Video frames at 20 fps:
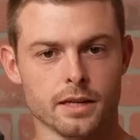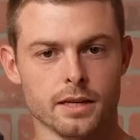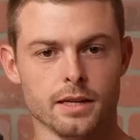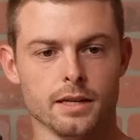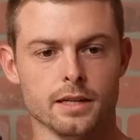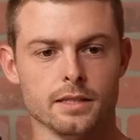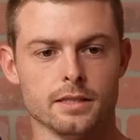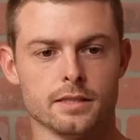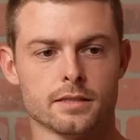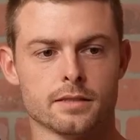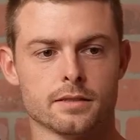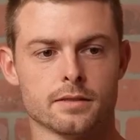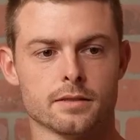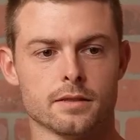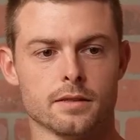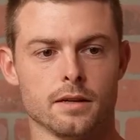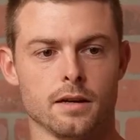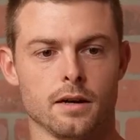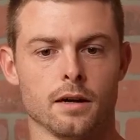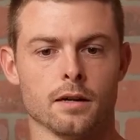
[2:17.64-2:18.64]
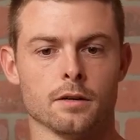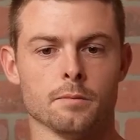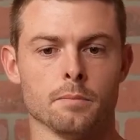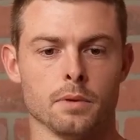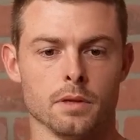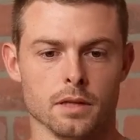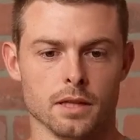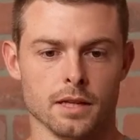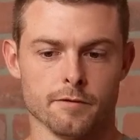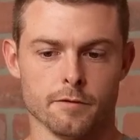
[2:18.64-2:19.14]
it's
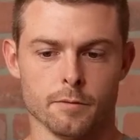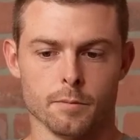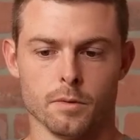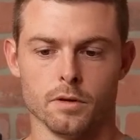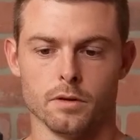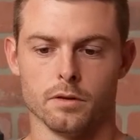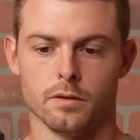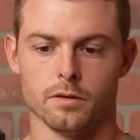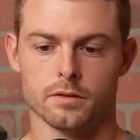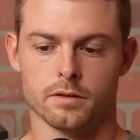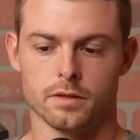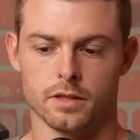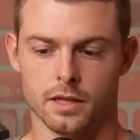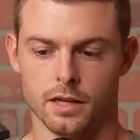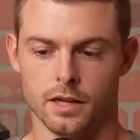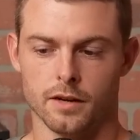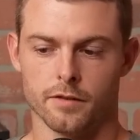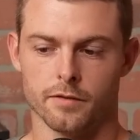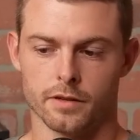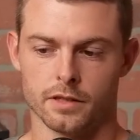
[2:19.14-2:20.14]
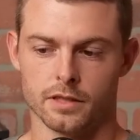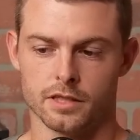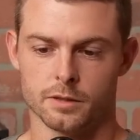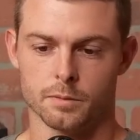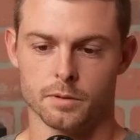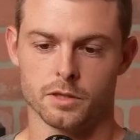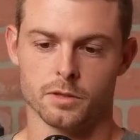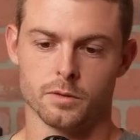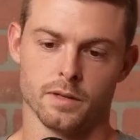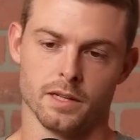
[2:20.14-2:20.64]
unbelievable the difference
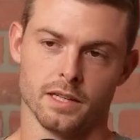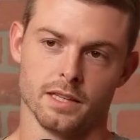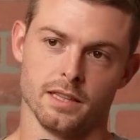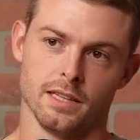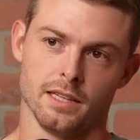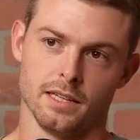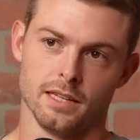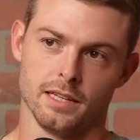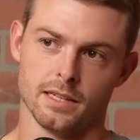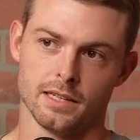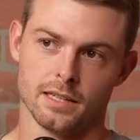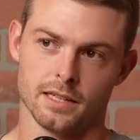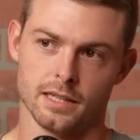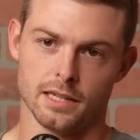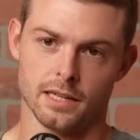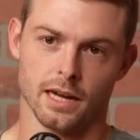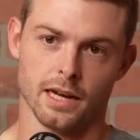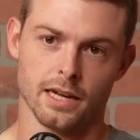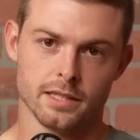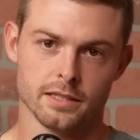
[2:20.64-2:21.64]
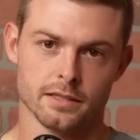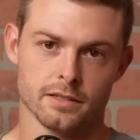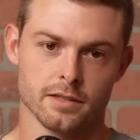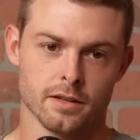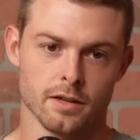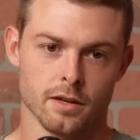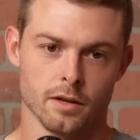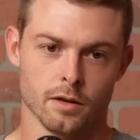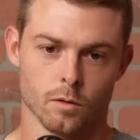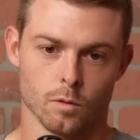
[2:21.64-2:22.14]
between the night,
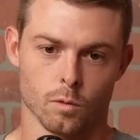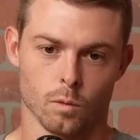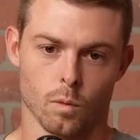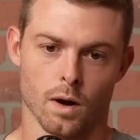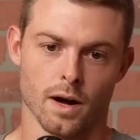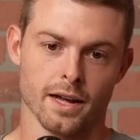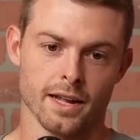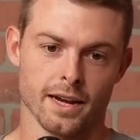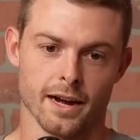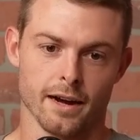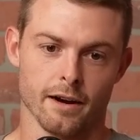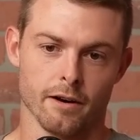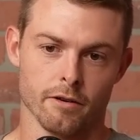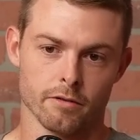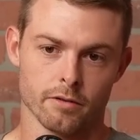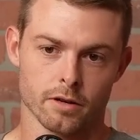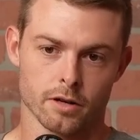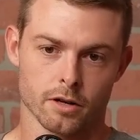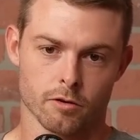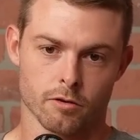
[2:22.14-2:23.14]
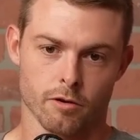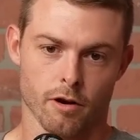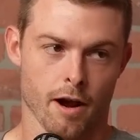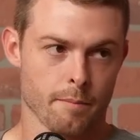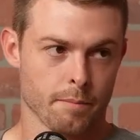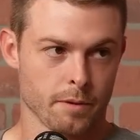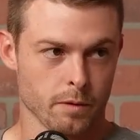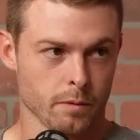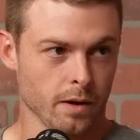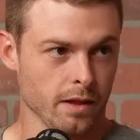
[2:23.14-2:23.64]
whiteout,
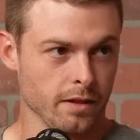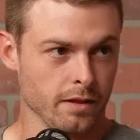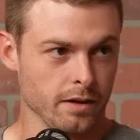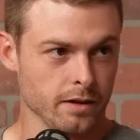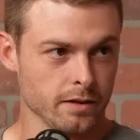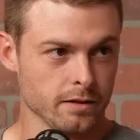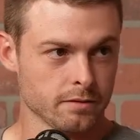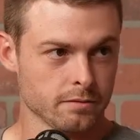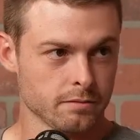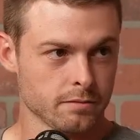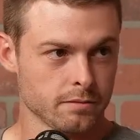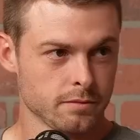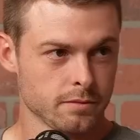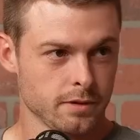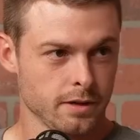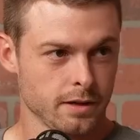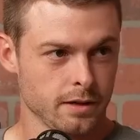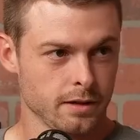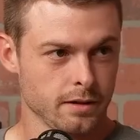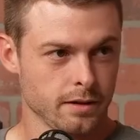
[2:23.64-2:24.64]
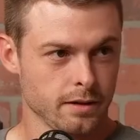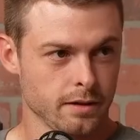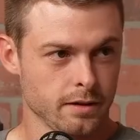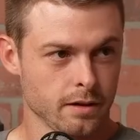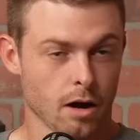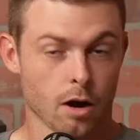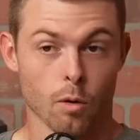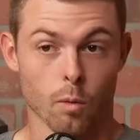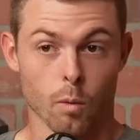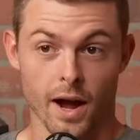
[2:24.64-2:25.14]
crappy weather
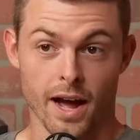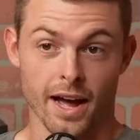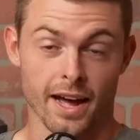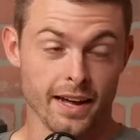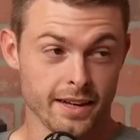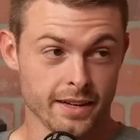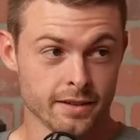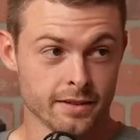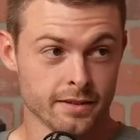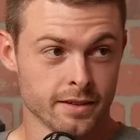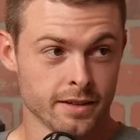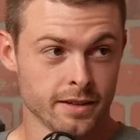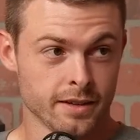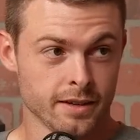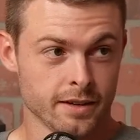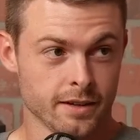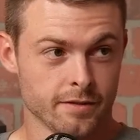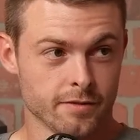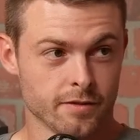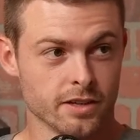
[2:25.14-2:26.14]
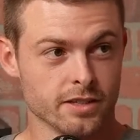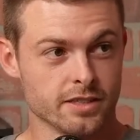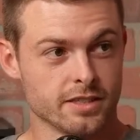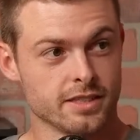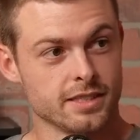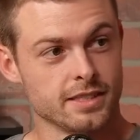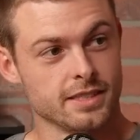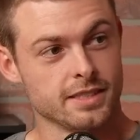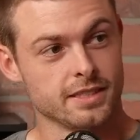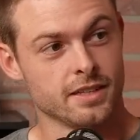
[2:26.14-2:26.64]
away
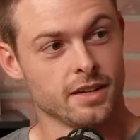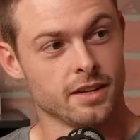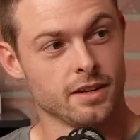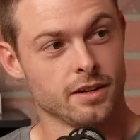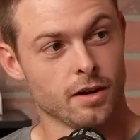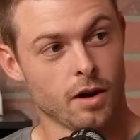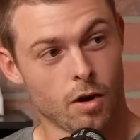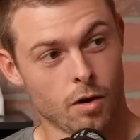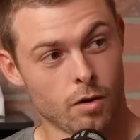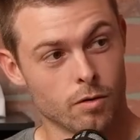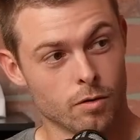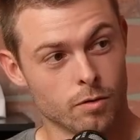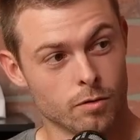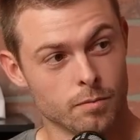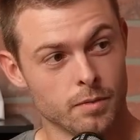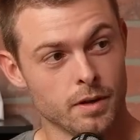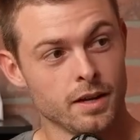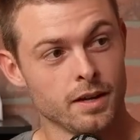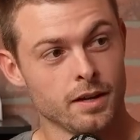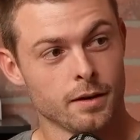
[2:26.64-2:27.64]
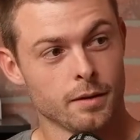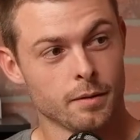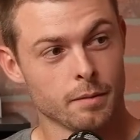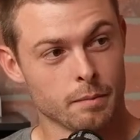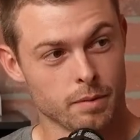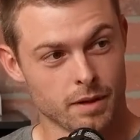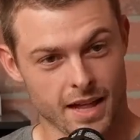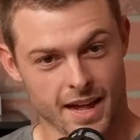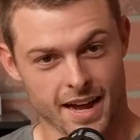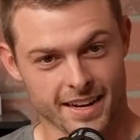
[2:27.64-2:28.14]
versus home,
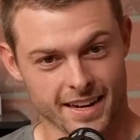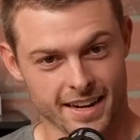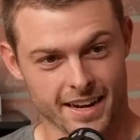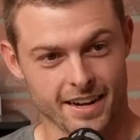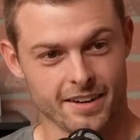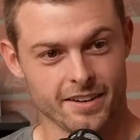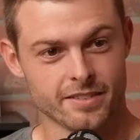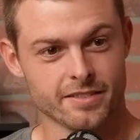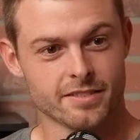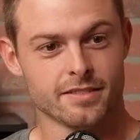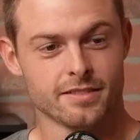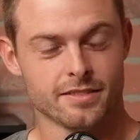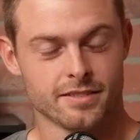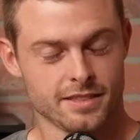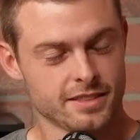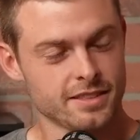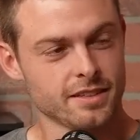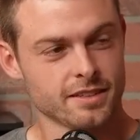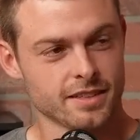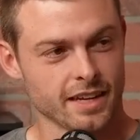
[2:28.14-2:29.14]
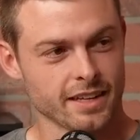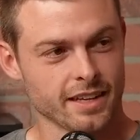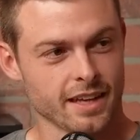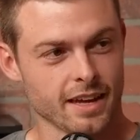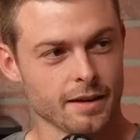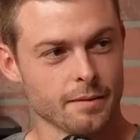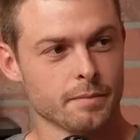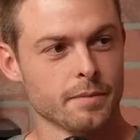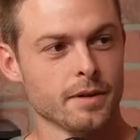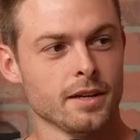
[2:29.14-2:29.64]
blackout, still night
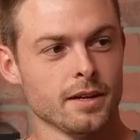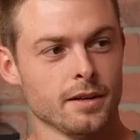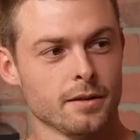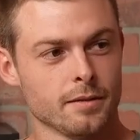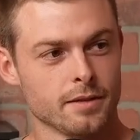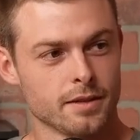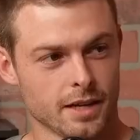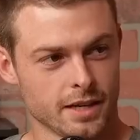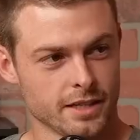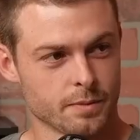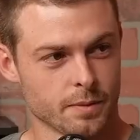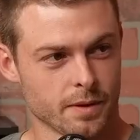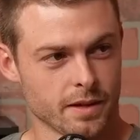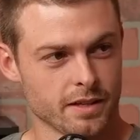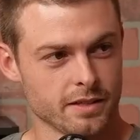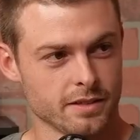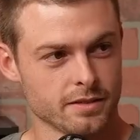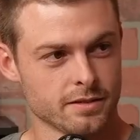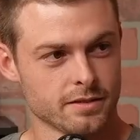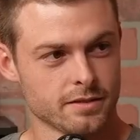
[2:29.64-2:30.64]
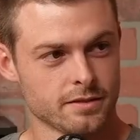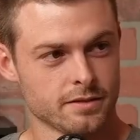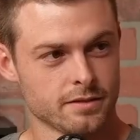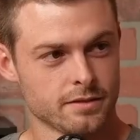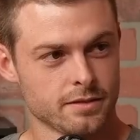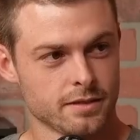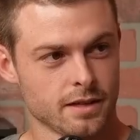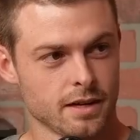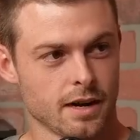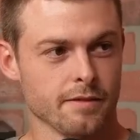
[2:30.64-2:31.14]
game, nice weather.
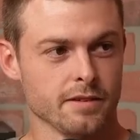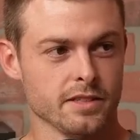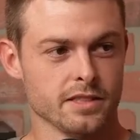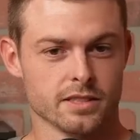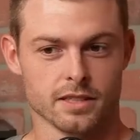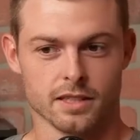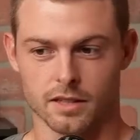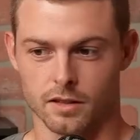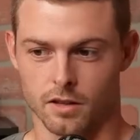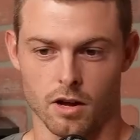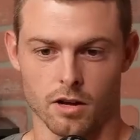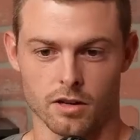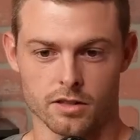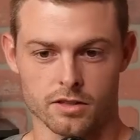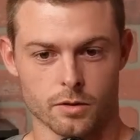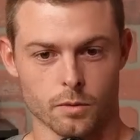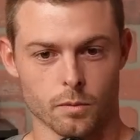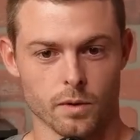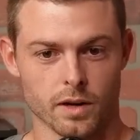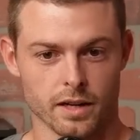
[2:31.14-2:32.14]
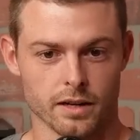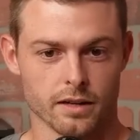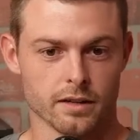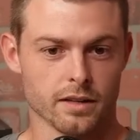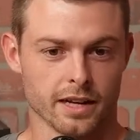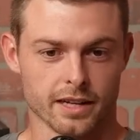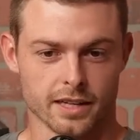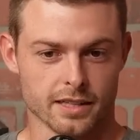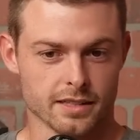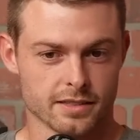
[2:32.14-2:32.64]
And obviously lost to win.
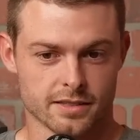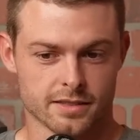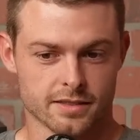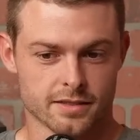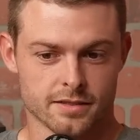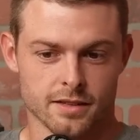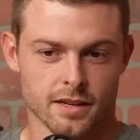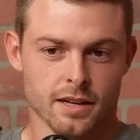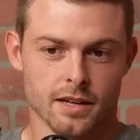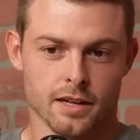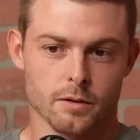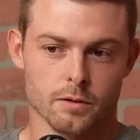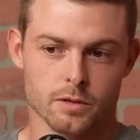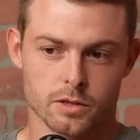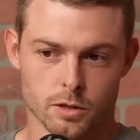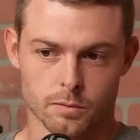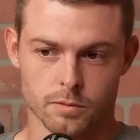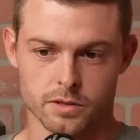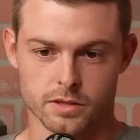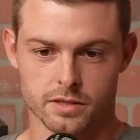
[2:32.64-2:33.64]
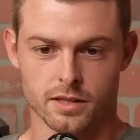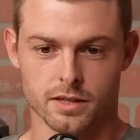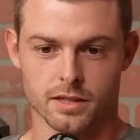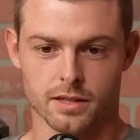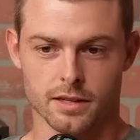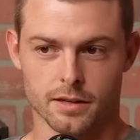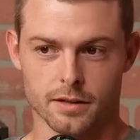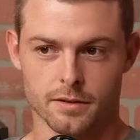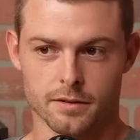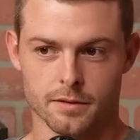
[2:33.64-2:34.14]
Like it was almost
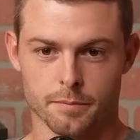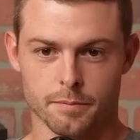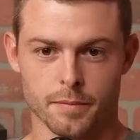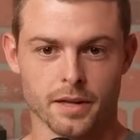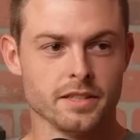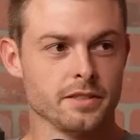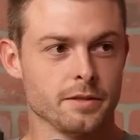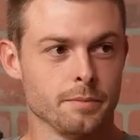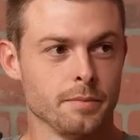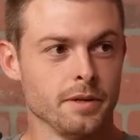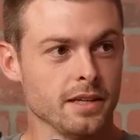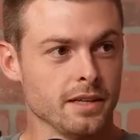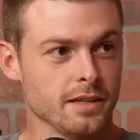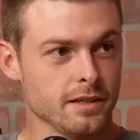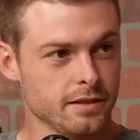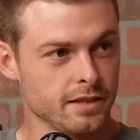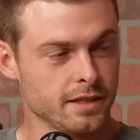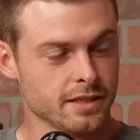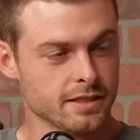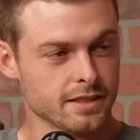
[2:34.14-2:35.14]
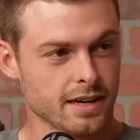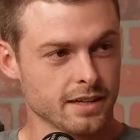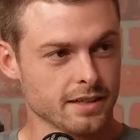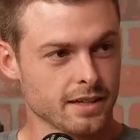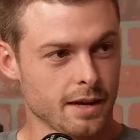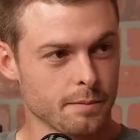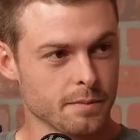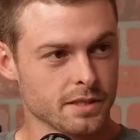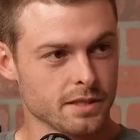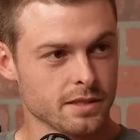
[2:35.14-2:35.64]
meant to be the exact
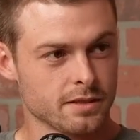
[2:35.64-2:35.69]
opposites.